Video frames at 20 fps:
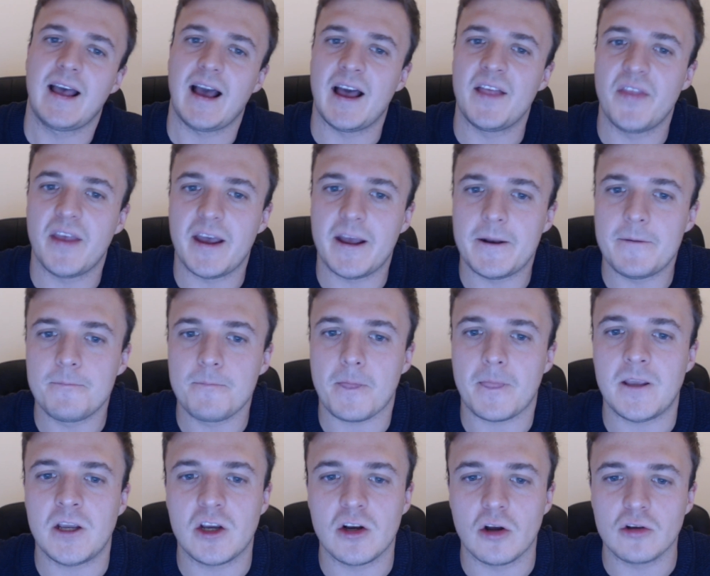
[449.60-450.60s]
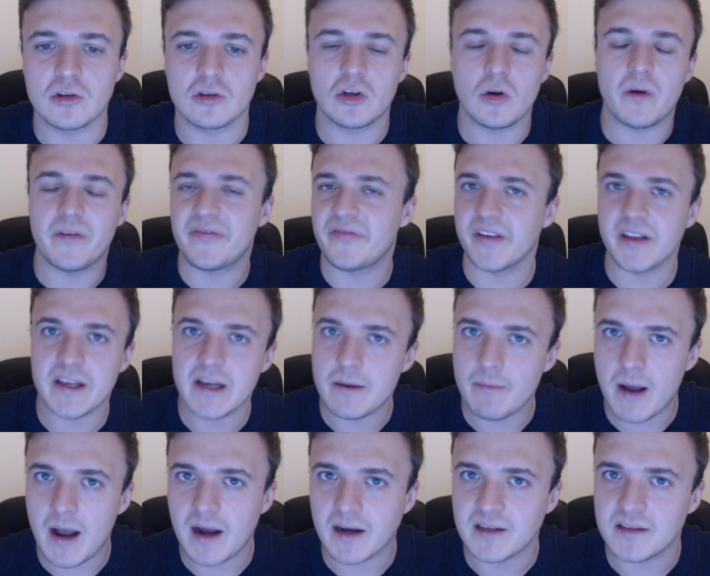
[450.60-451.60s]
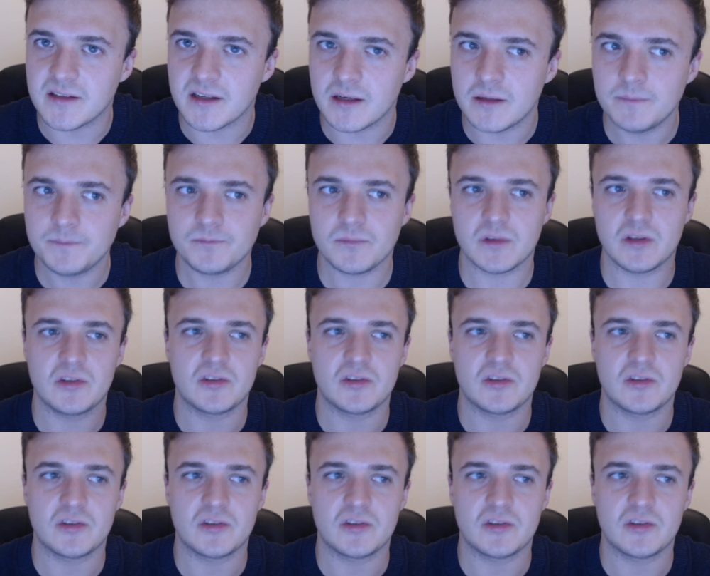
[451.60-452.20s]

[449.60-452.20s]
And then you can also do affiliate marketing.